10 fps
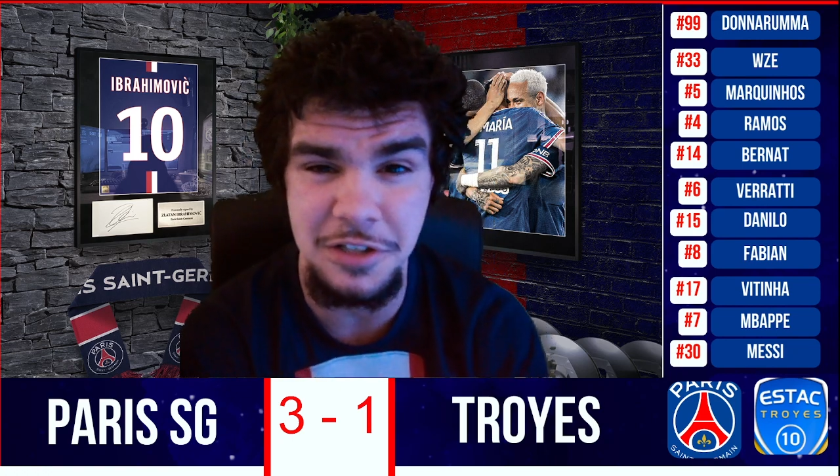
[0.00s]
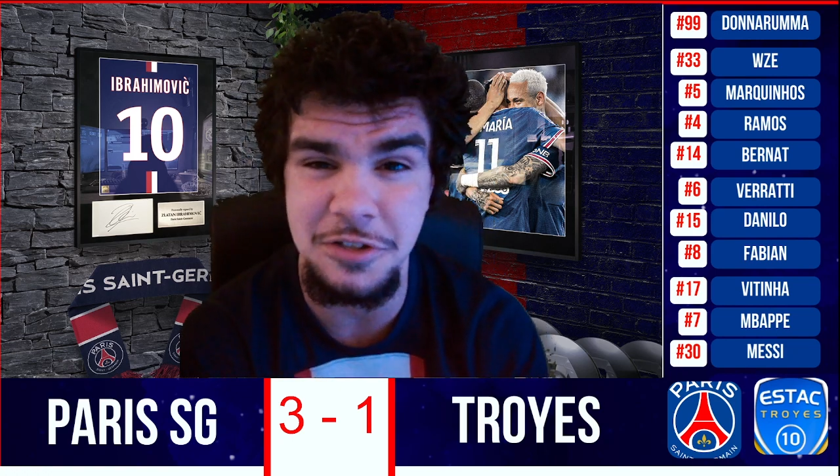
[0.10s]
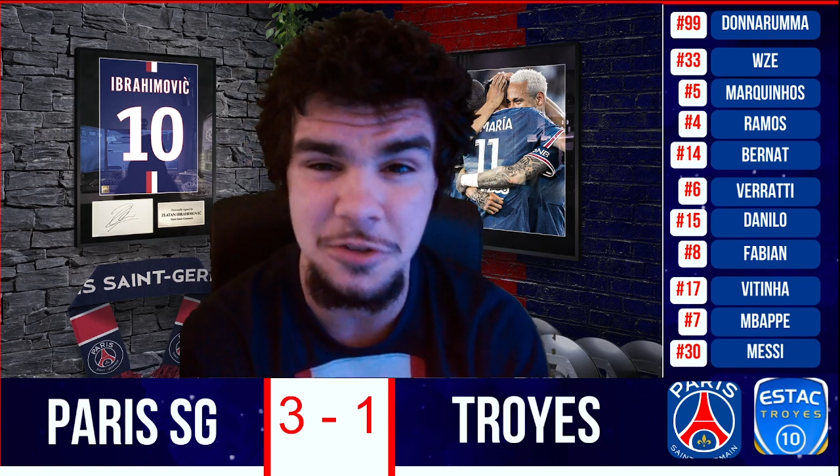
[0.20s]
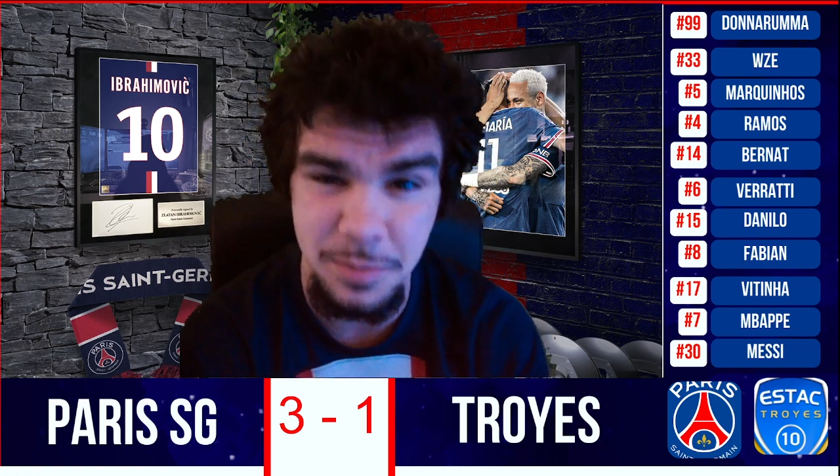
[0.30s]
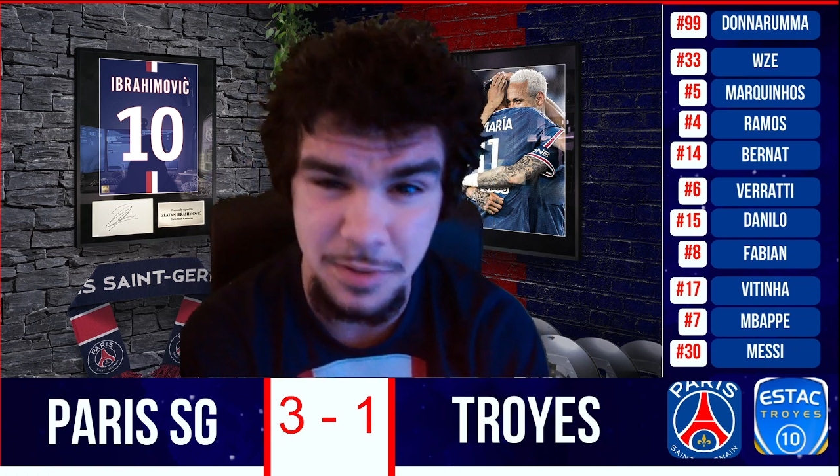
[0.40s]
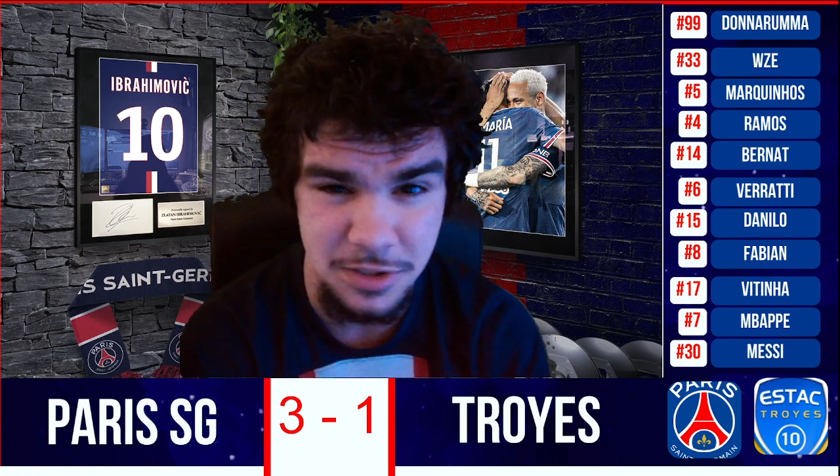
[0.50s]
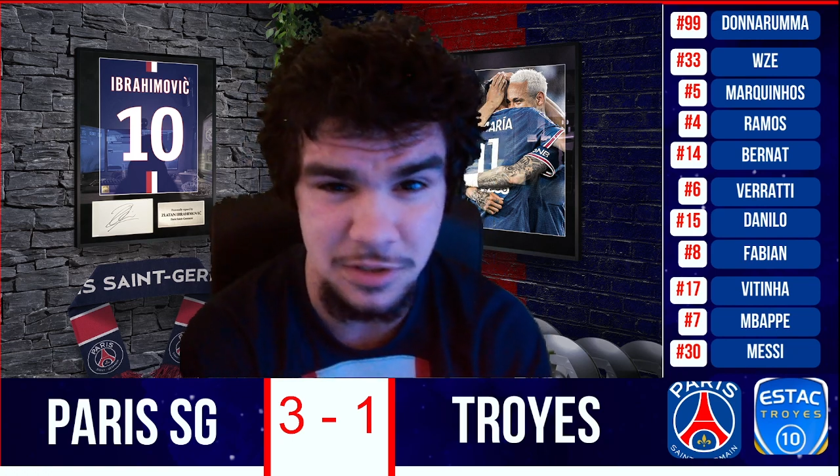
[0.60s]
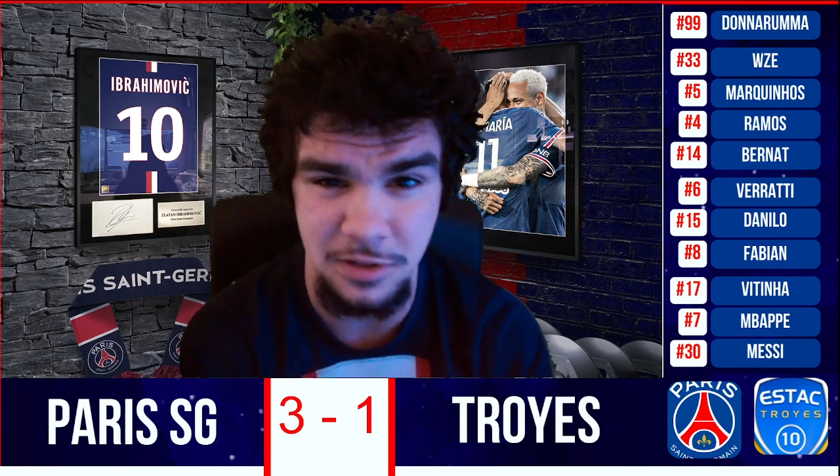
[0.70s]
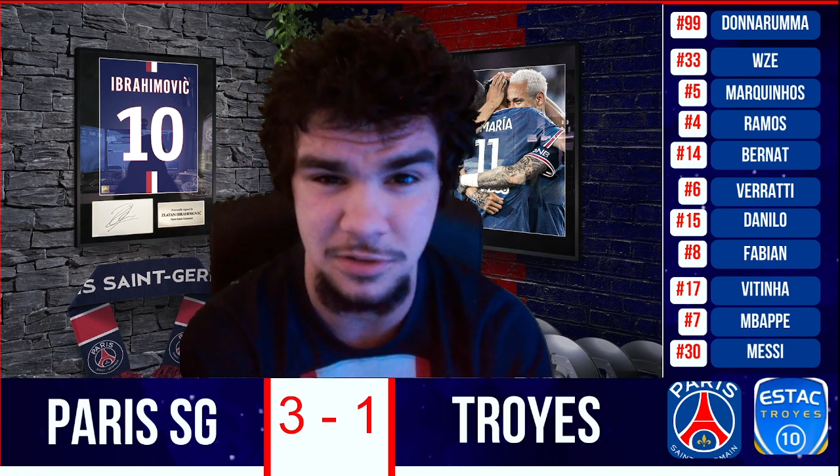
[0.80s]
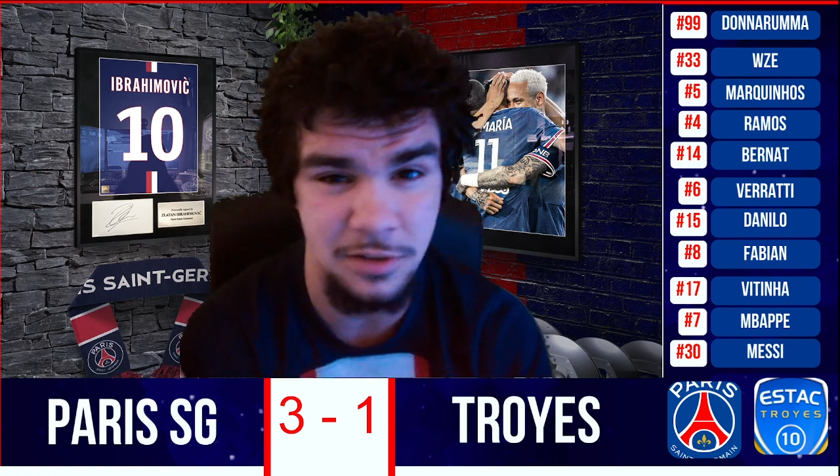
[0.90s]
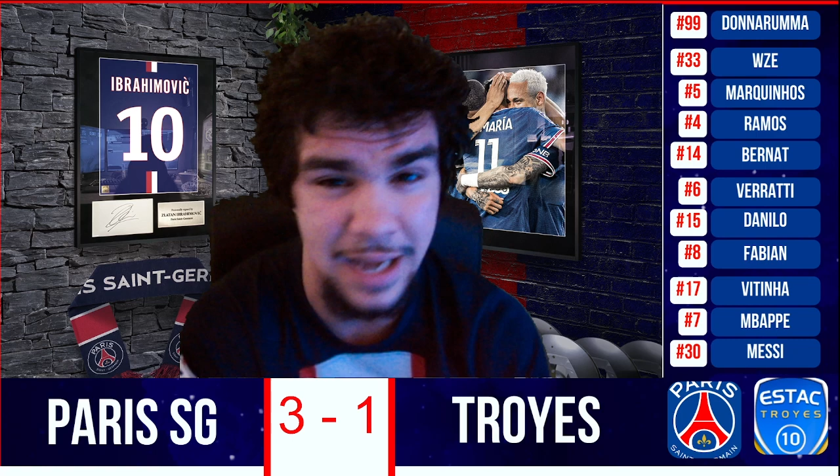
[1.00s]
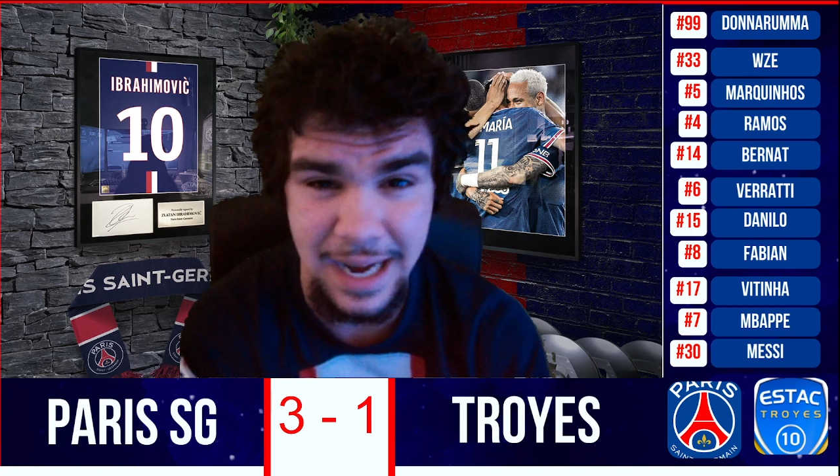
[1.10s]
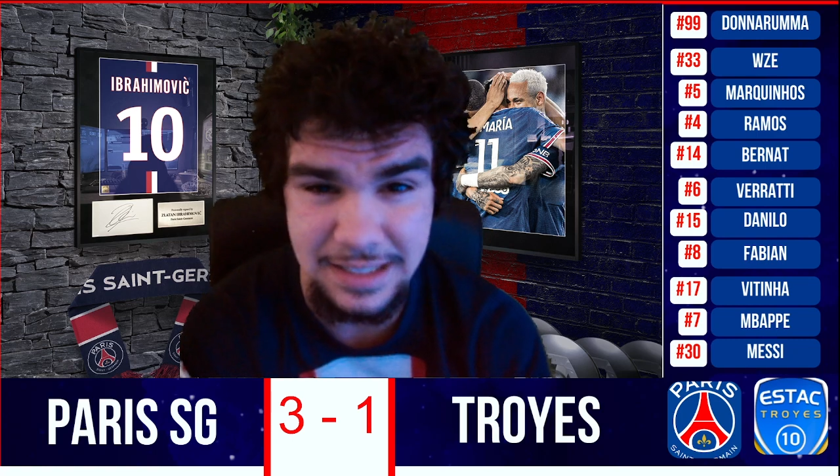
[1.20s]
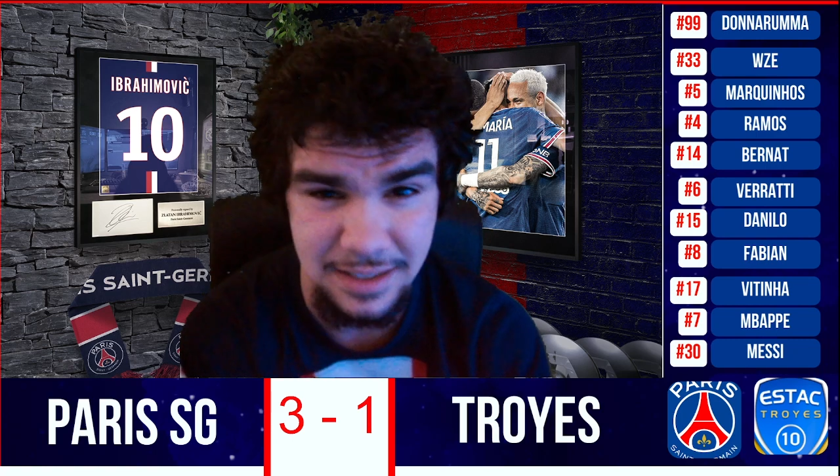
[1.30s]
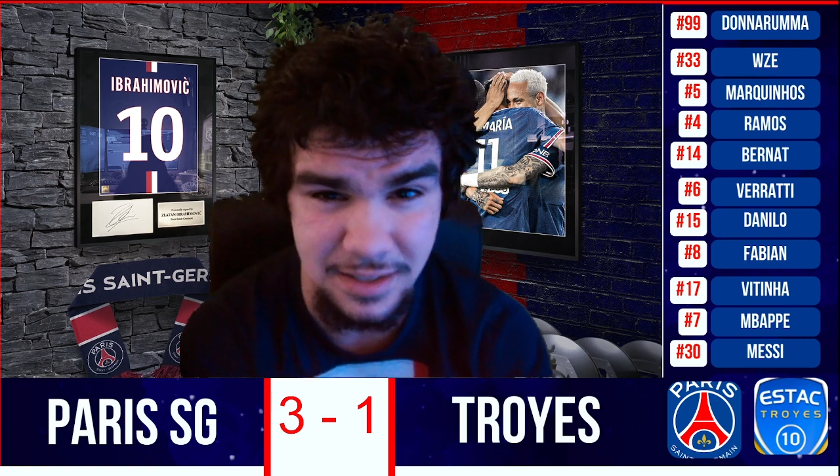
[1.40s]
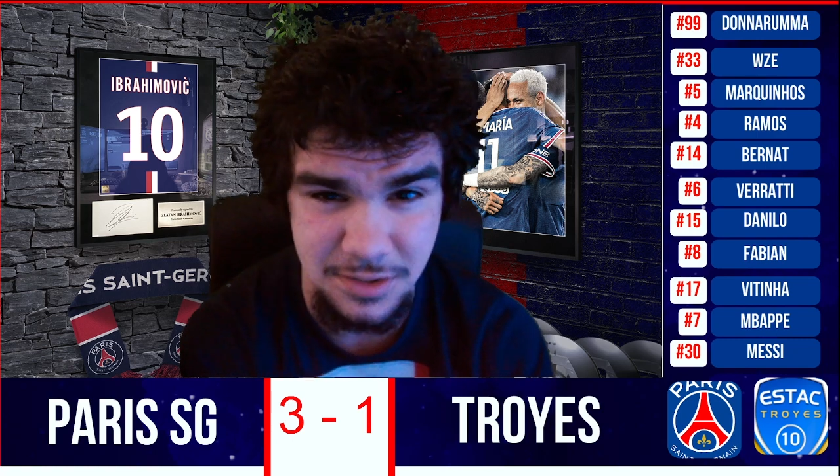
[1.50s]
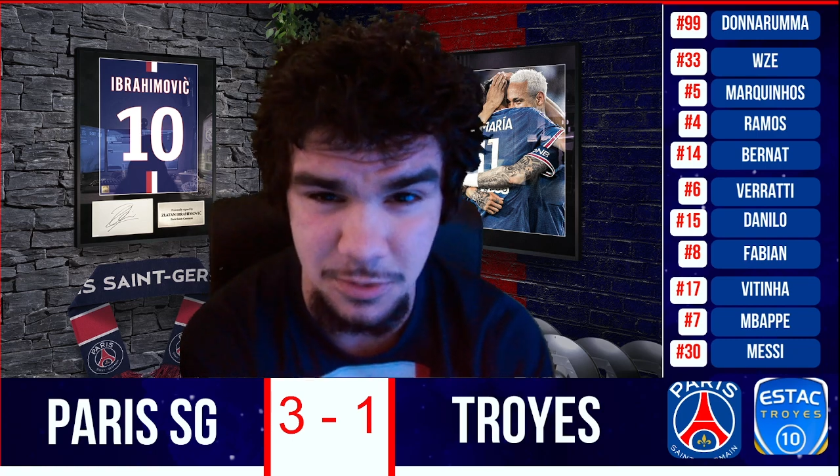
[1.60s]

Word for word: superstar don't act like a